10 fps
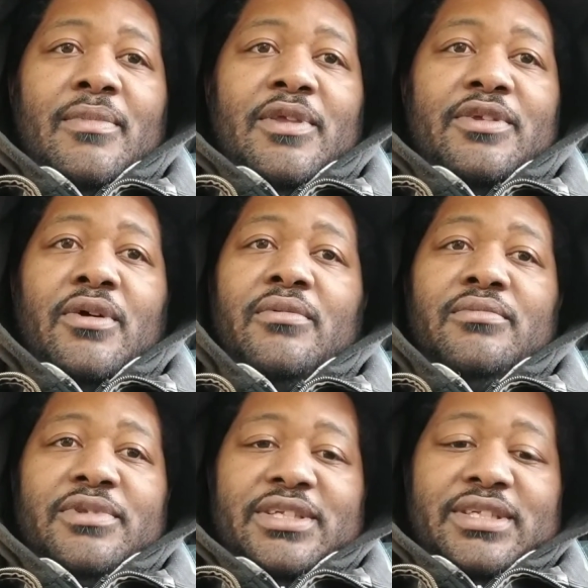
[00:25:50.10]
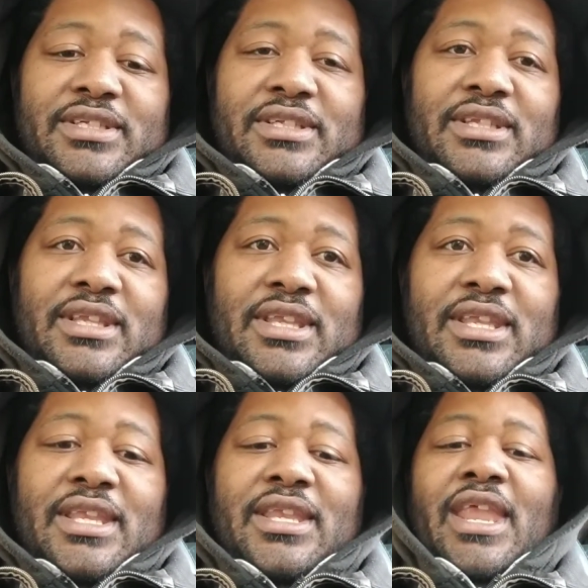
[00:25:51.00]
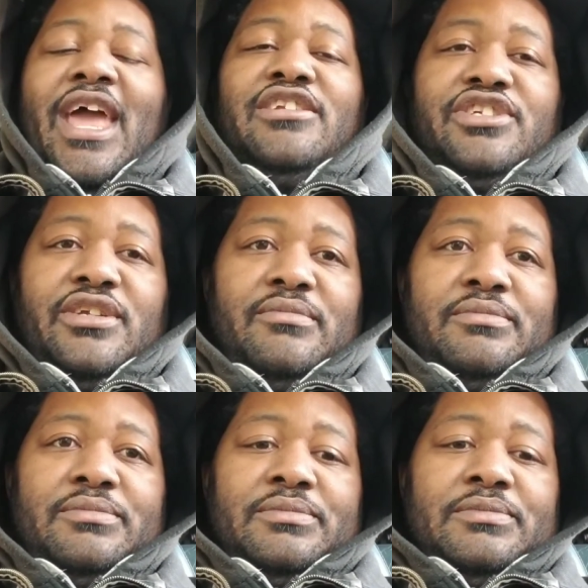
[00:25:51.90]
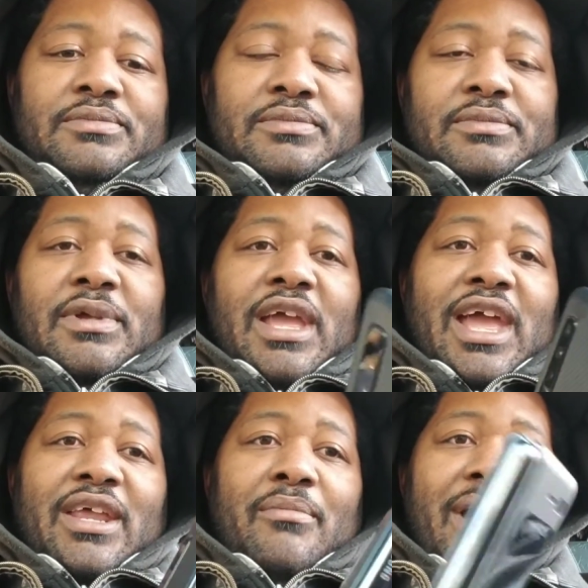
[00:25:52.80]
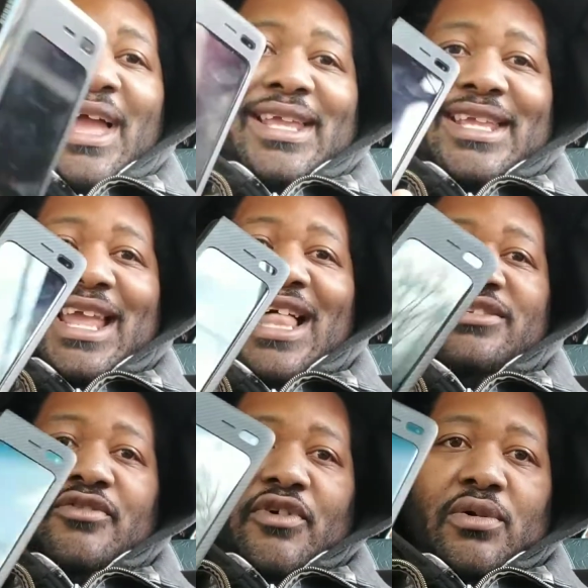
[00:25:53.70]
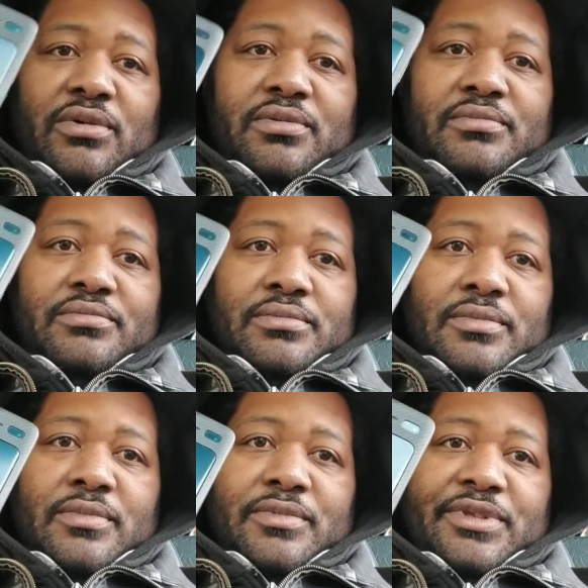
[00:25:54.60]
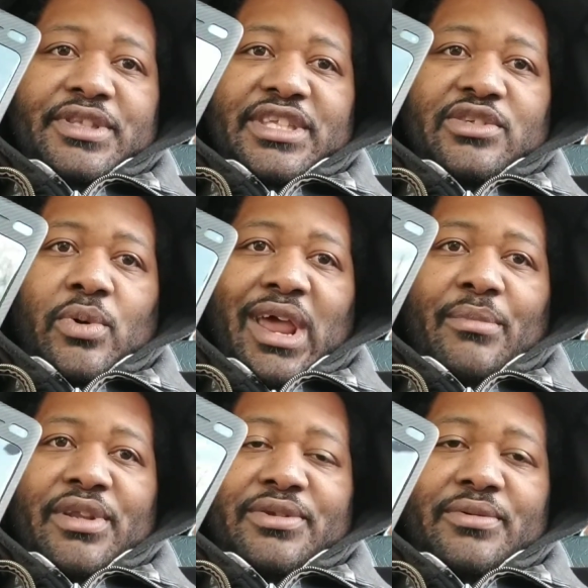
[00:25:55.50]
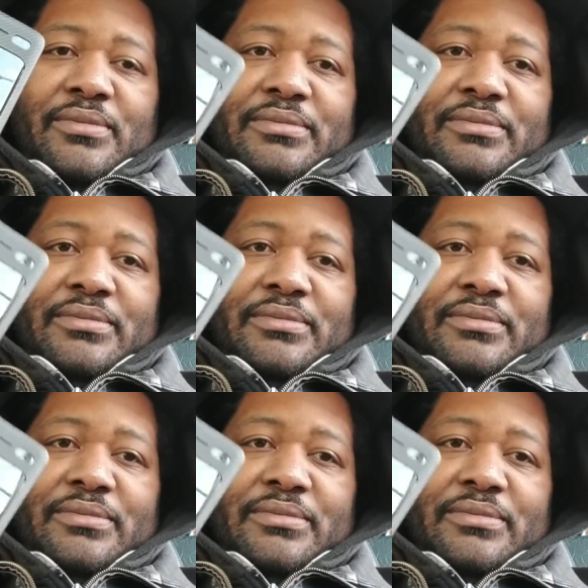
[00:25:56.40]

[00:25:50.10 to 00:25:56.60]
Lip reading: So this is NG and my Galaxy Fold. This is what I'm into.